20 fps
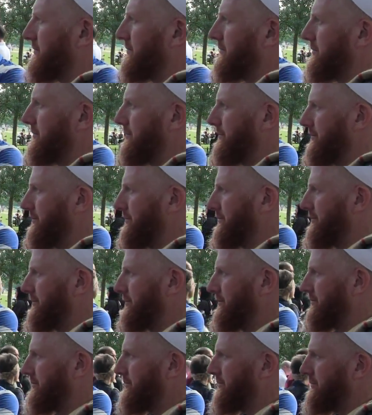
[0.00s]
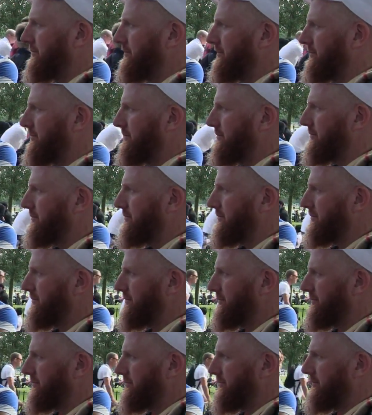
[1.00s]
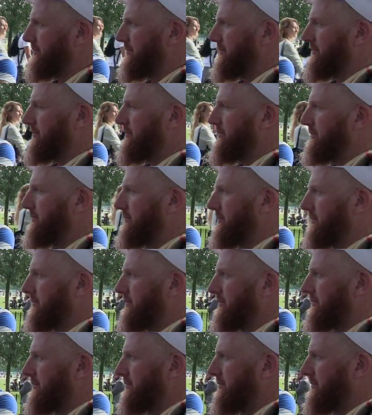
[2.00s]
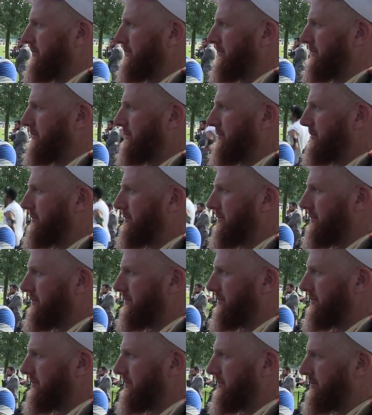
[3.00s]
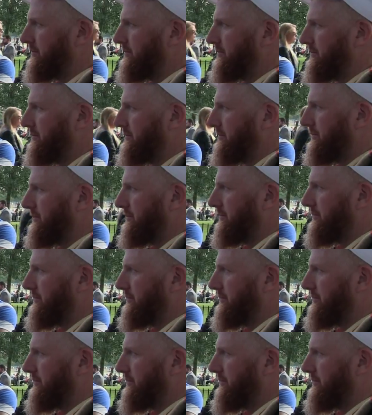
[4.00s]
(silent)